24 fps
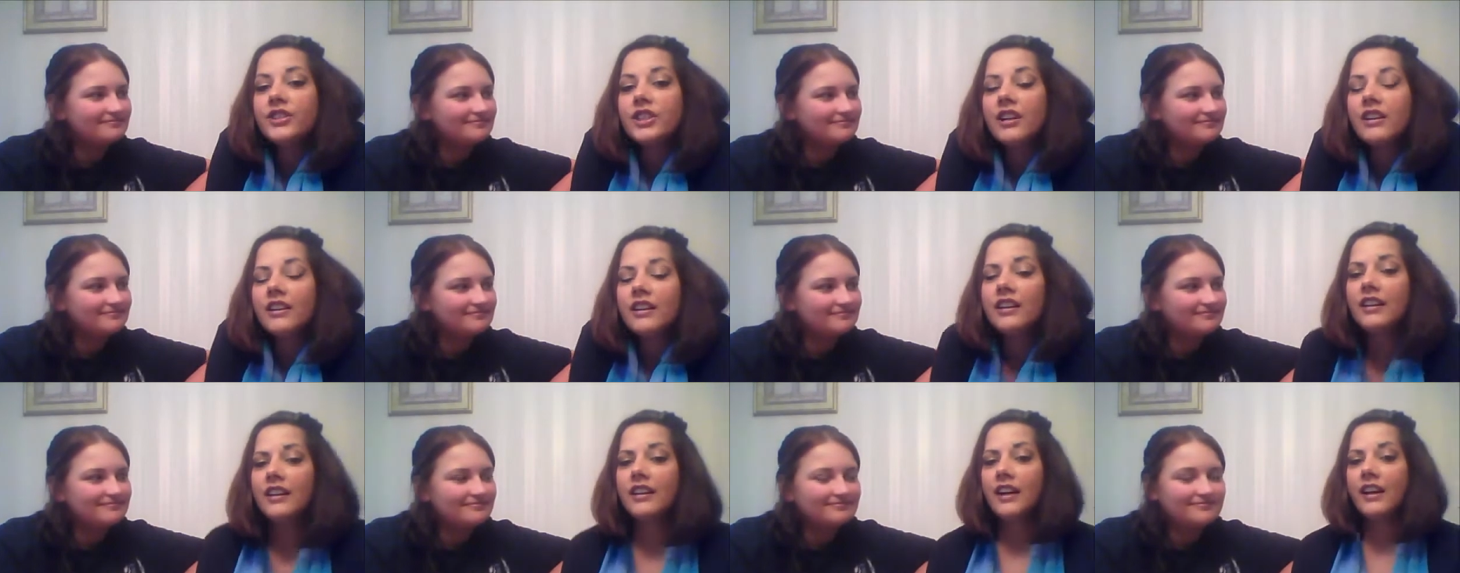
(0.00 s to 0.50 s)

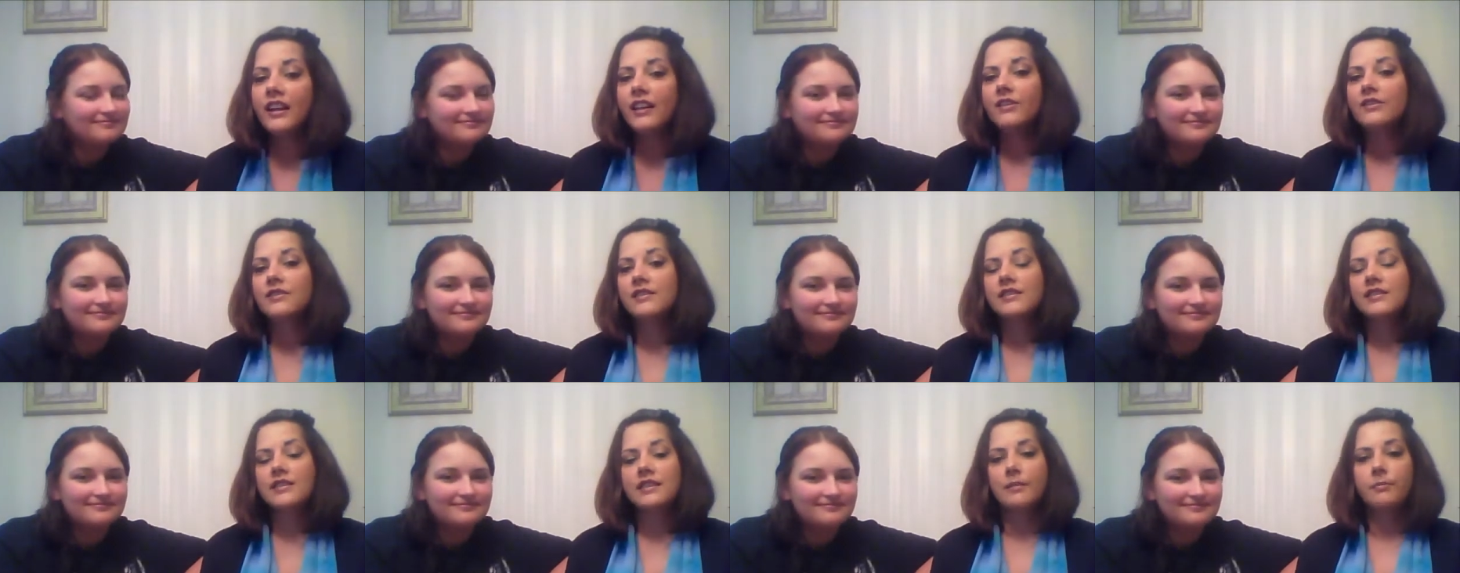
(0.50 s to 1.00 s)
Speaker 1: chocolate. I
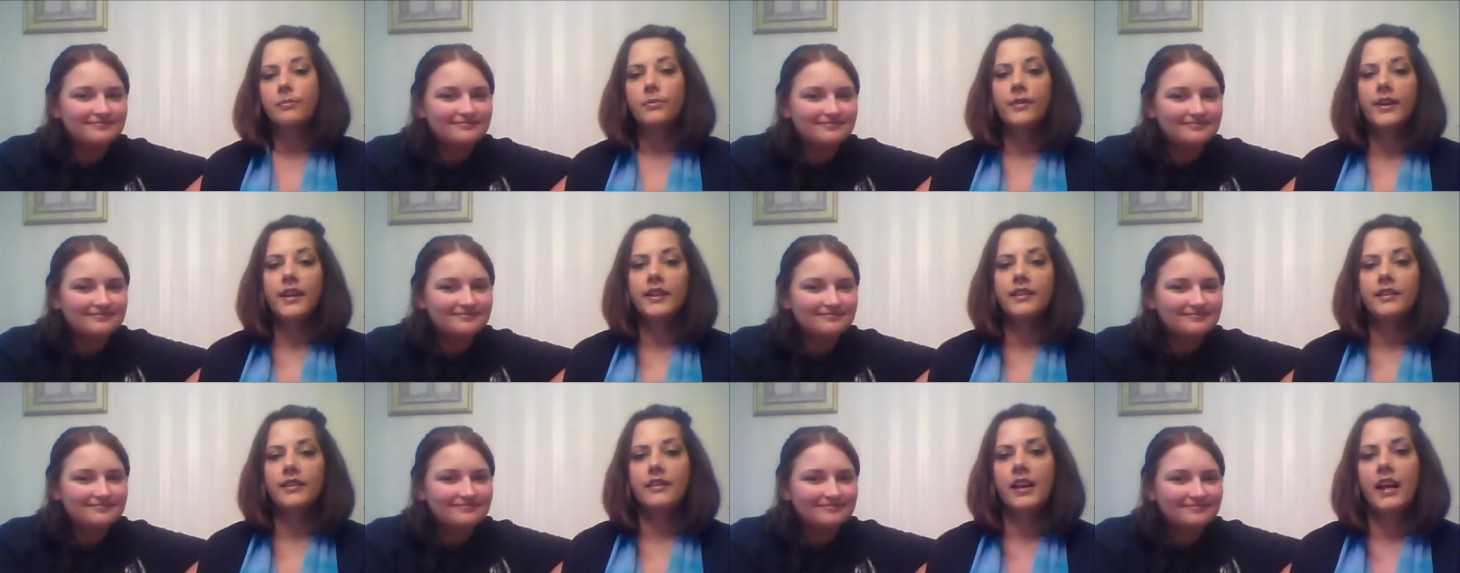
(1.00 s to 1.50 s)
used to
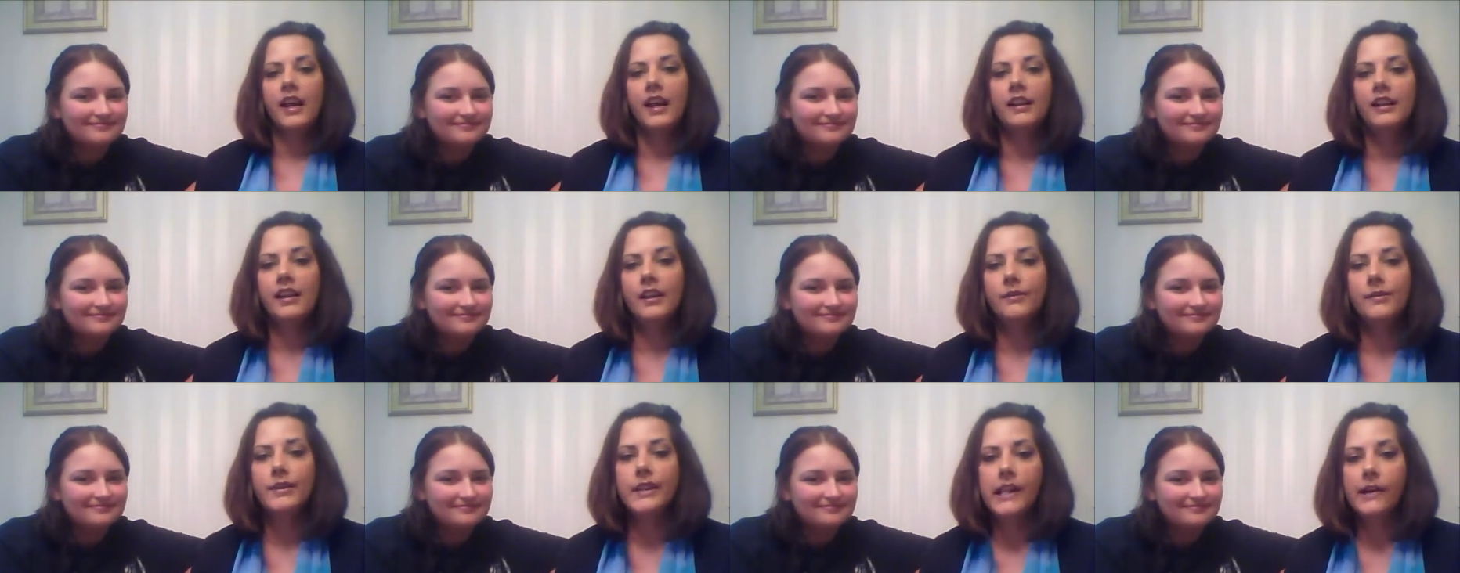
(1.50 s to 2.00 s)
separate their
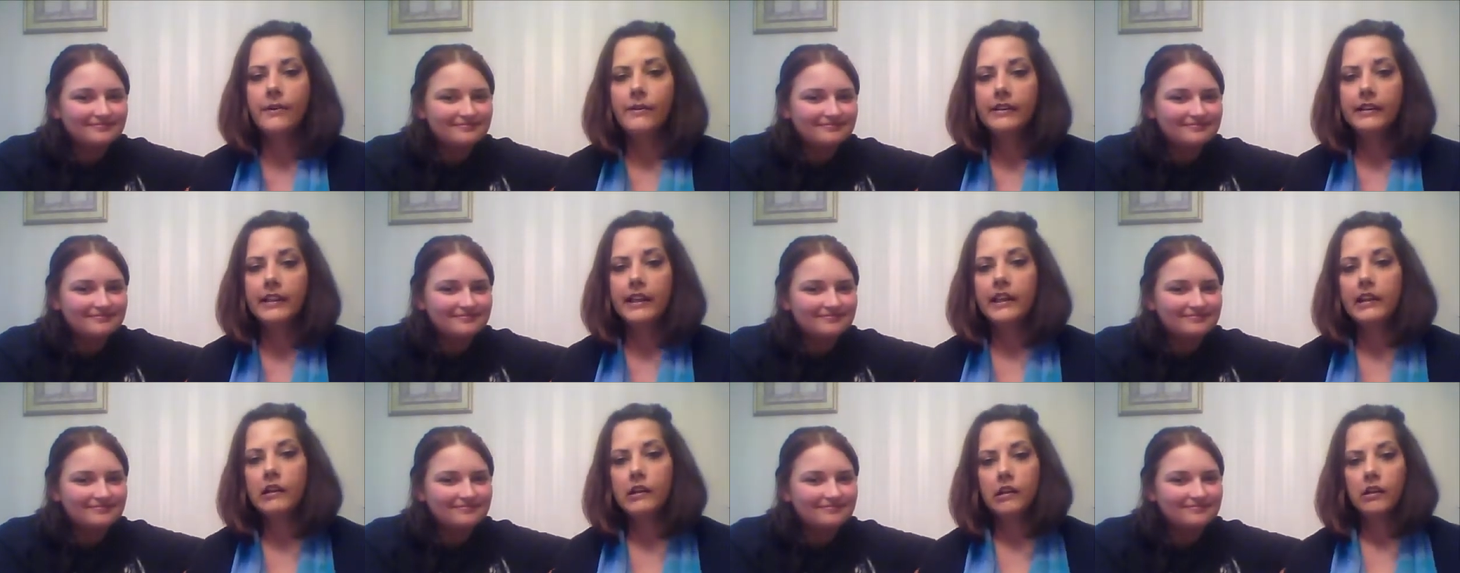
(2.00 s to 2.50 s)
candy when they were
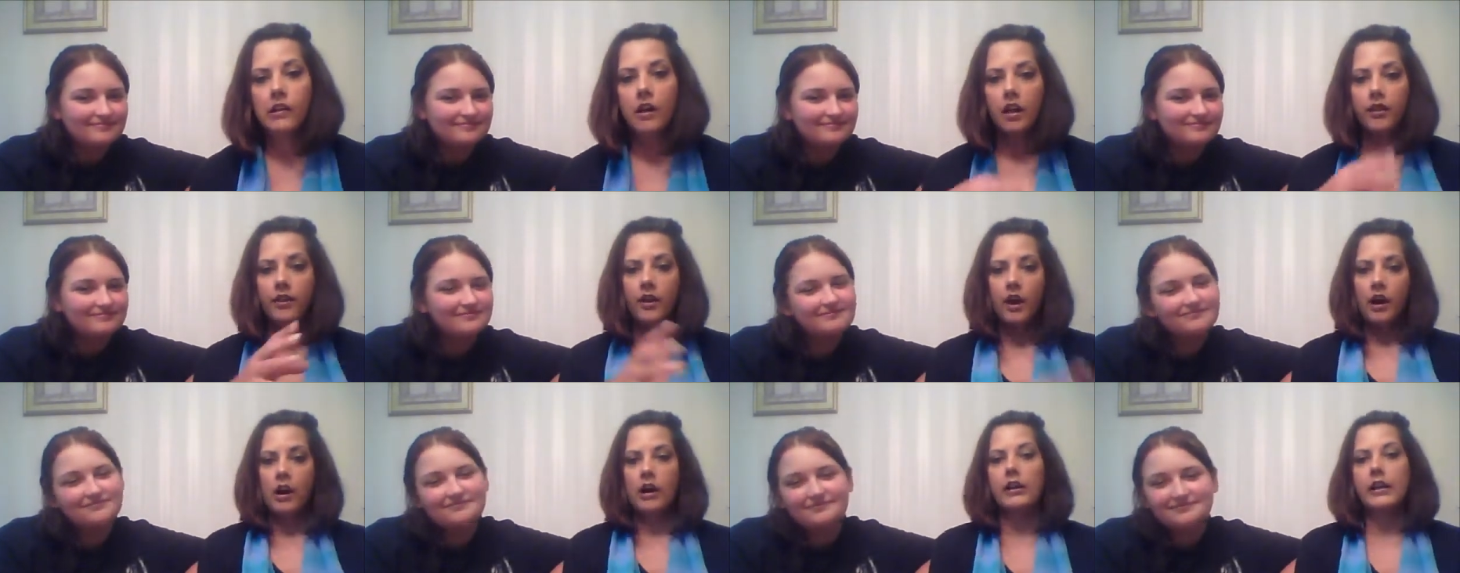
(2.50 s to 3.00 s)
little,
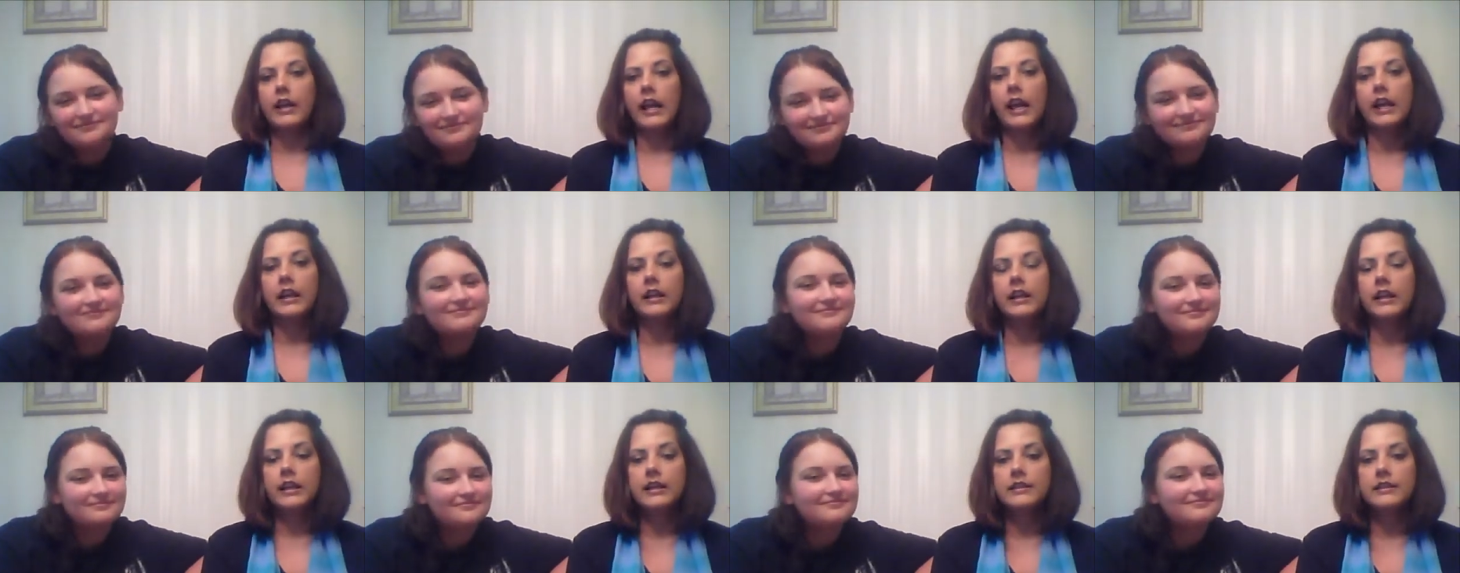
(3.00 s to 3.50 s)
all the hard
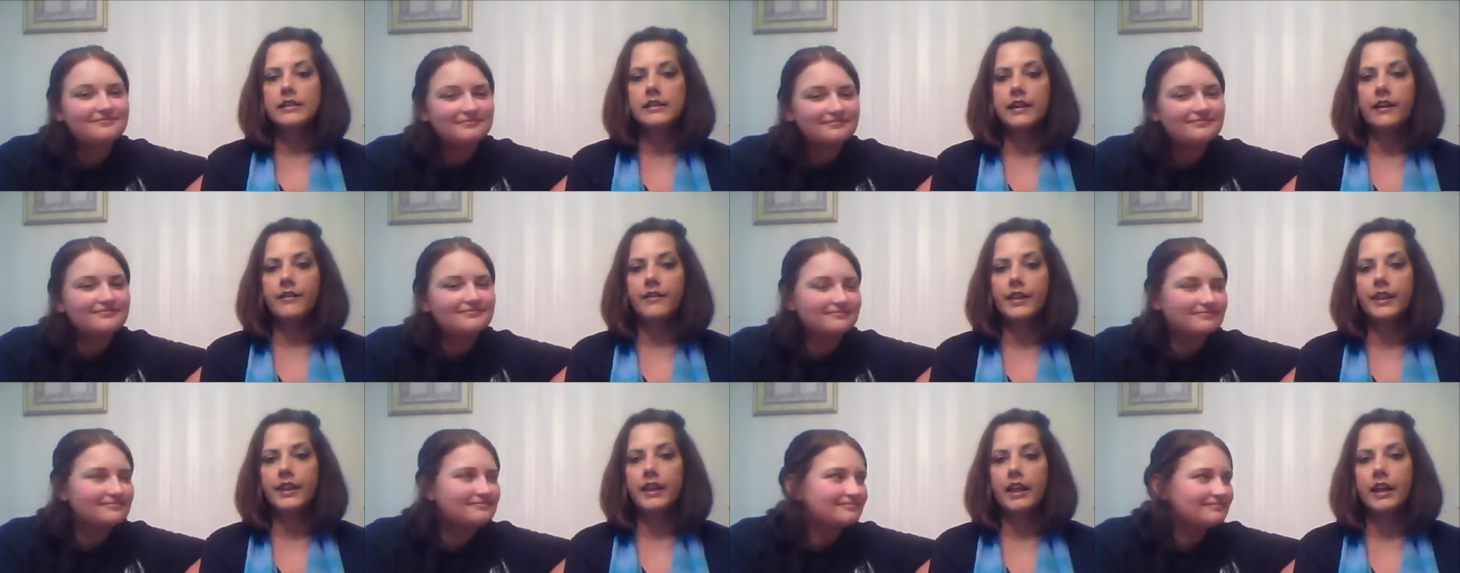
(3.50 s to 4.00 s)
candies and
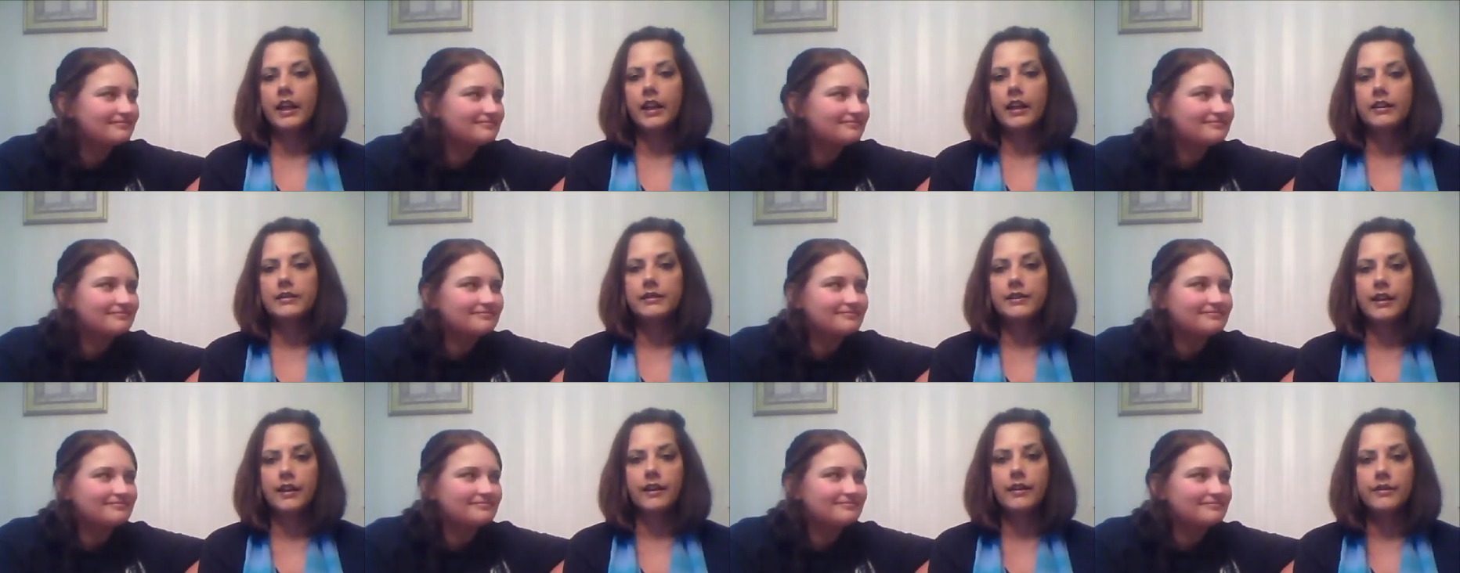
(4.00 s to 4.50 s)

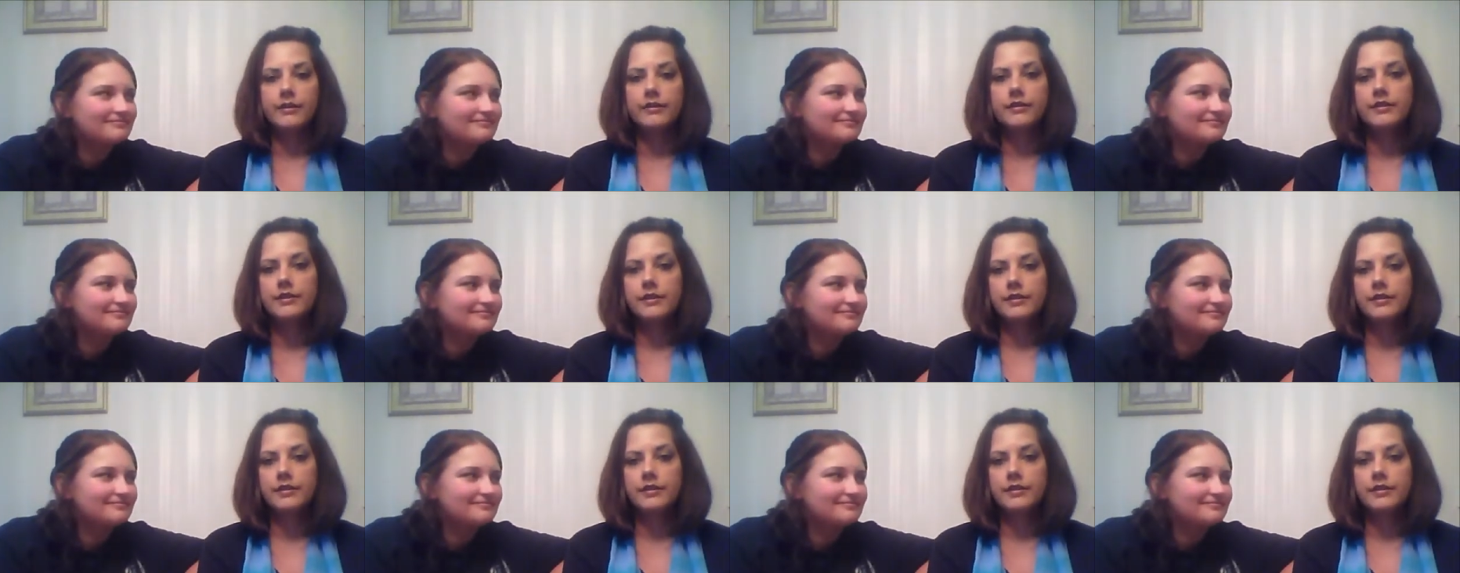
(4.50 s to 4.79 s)
everything, suckers